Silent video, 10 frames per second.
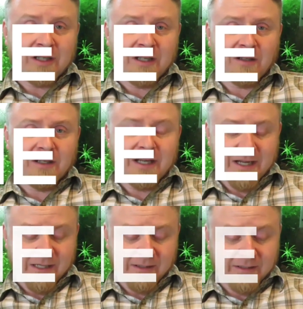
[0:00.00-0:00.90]
here
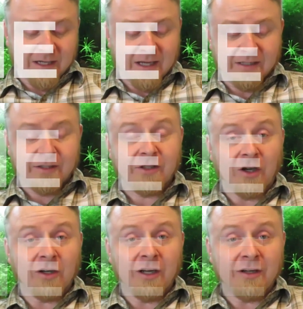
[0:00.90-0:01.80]
is
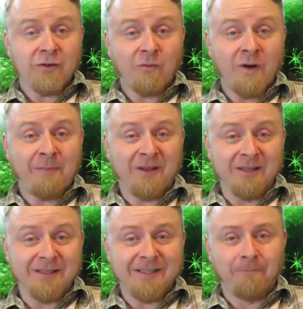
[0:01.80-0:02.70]

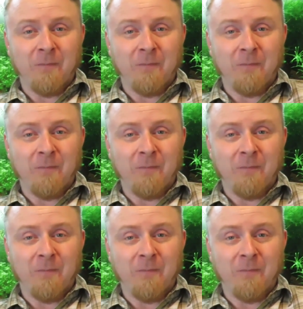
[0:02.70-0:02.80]
Stargunpens.